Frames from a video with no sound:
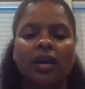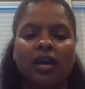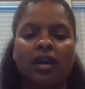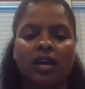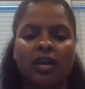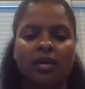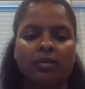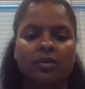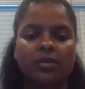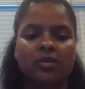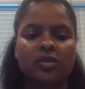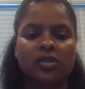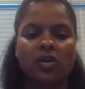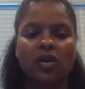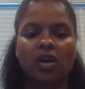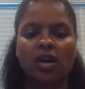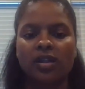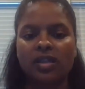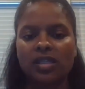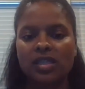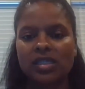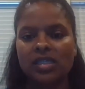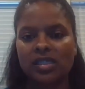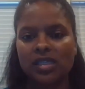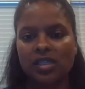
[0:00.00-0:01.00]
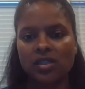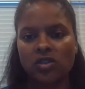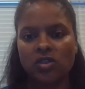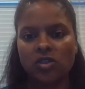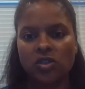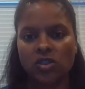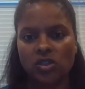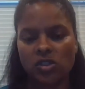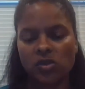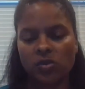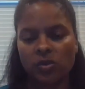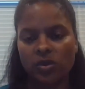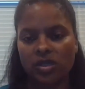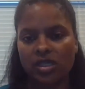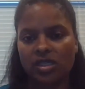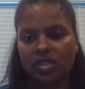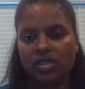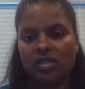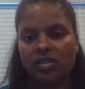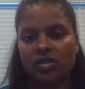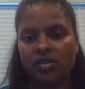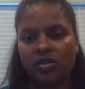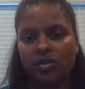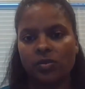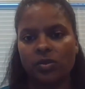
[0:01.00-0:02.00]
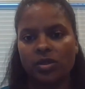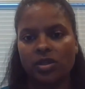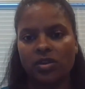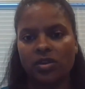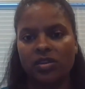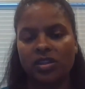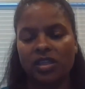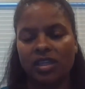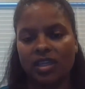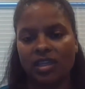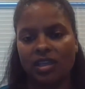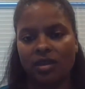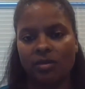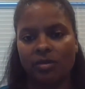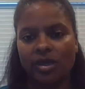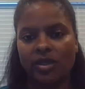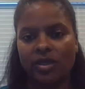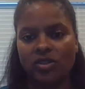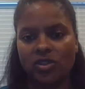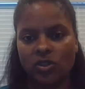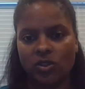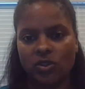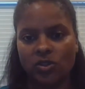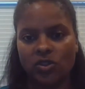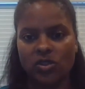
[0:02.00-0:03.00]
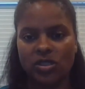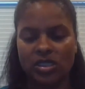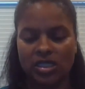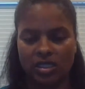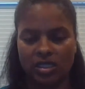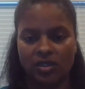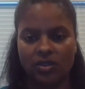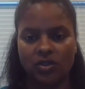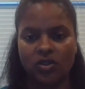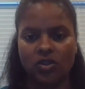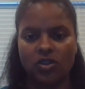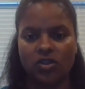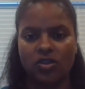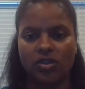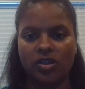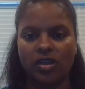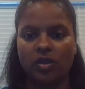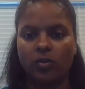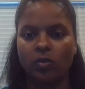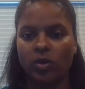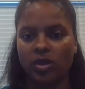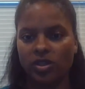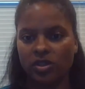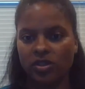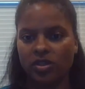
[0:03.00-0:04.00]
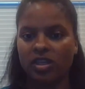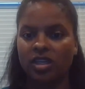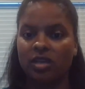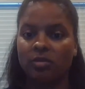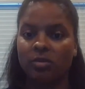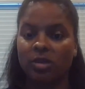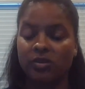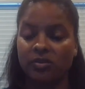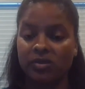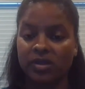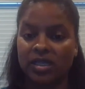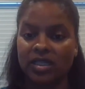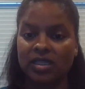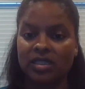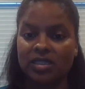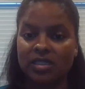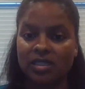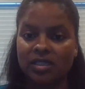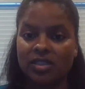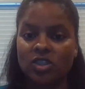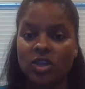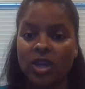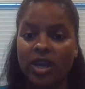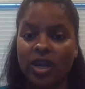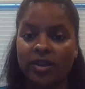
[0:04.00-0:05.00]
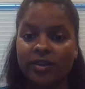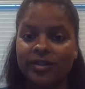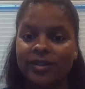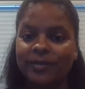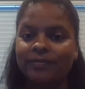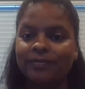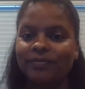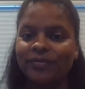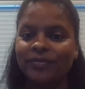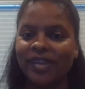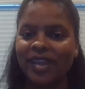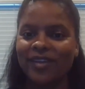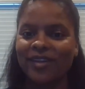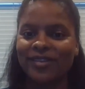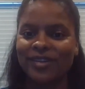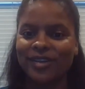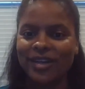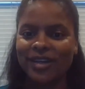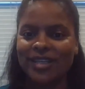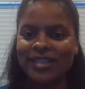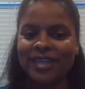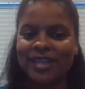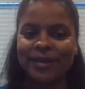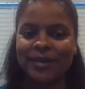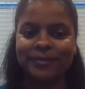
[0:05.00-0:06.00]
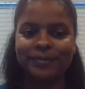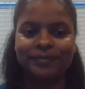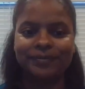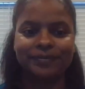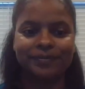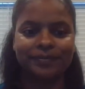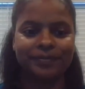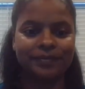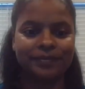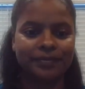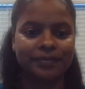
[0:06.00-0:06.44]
So all these things you just want to consider when you're thinking about children's literature and what you're going to be reading to the child. Have a great day.